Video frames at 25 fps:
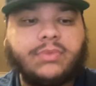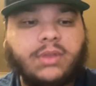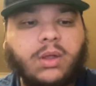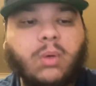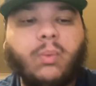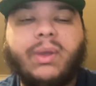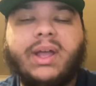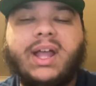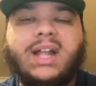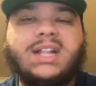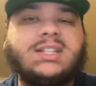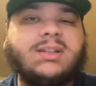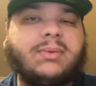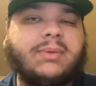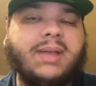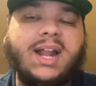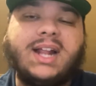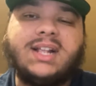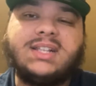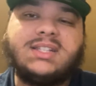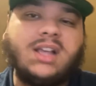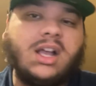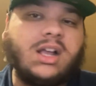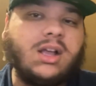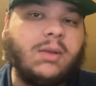we end up
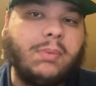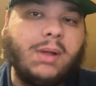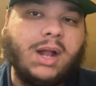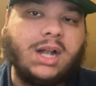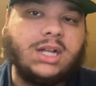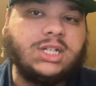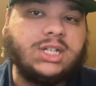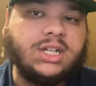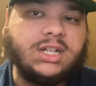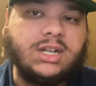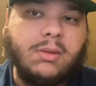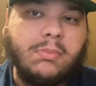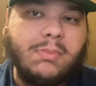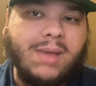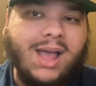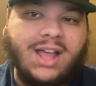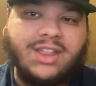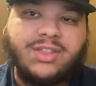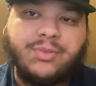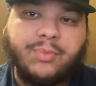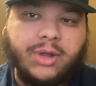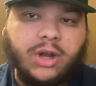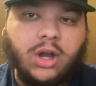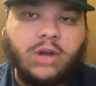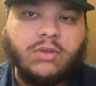getting sucker punched in the mouth
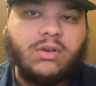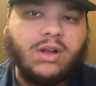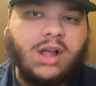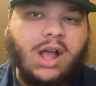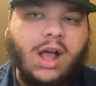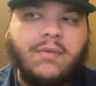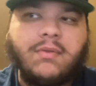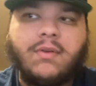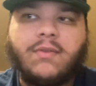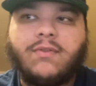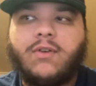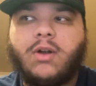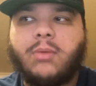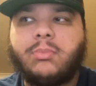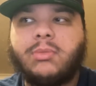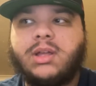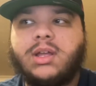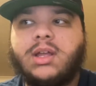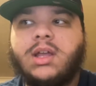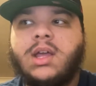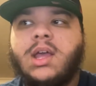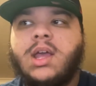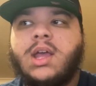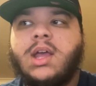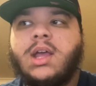and we don't recover from
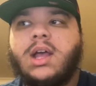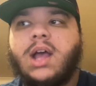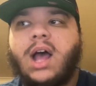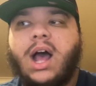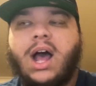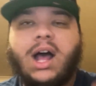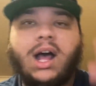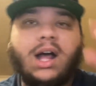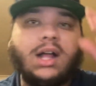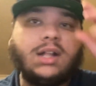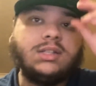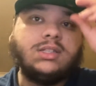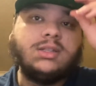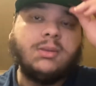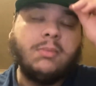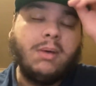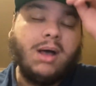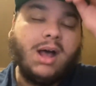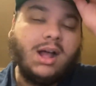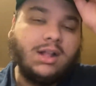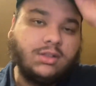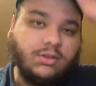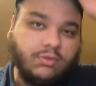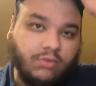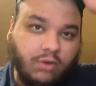it.
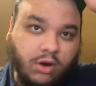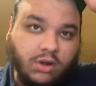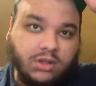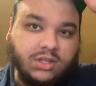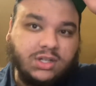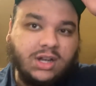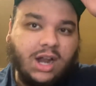DeMar DeRozan,